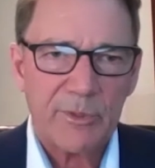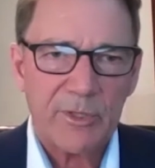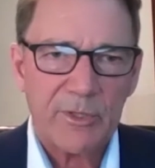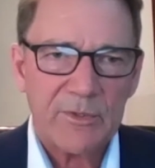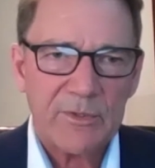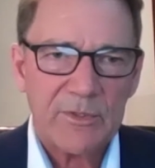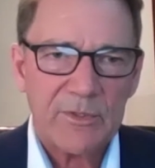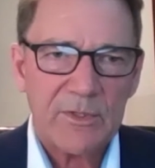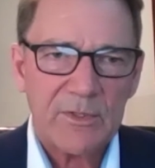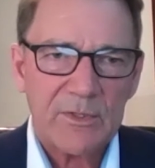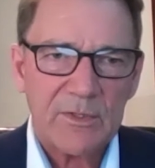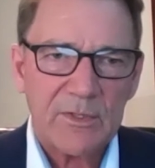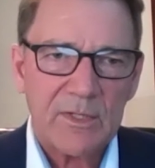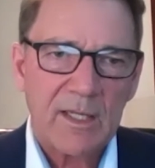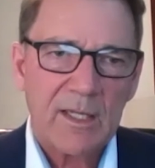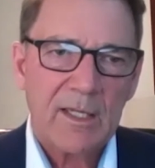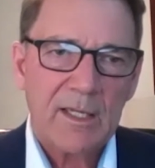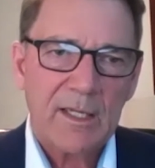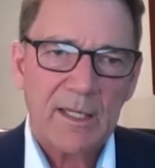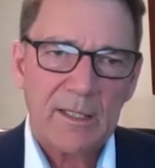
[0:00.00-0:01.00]
process.
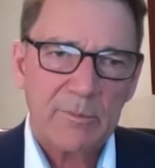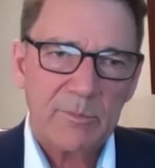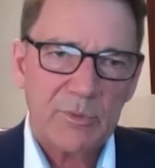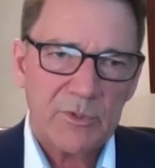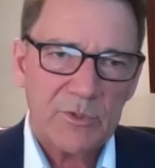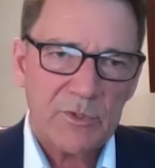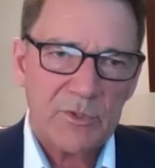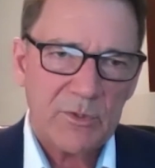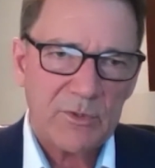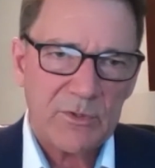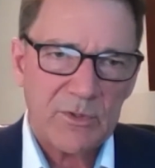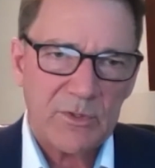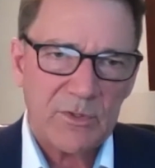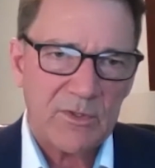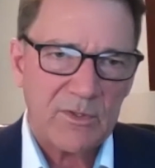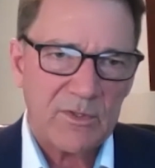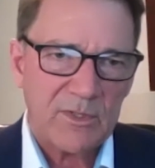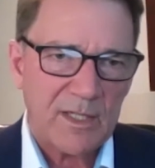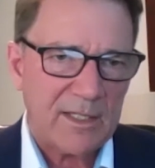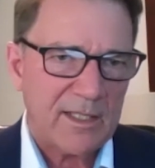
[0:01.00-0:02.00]
It
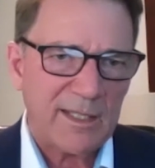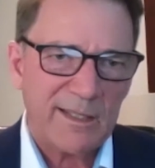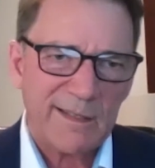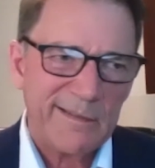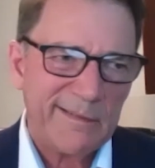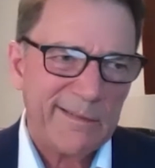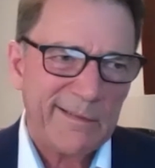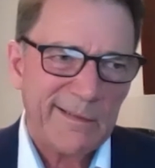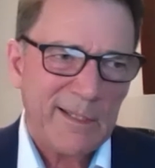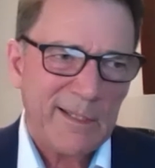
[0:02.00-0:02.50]
produces, I think,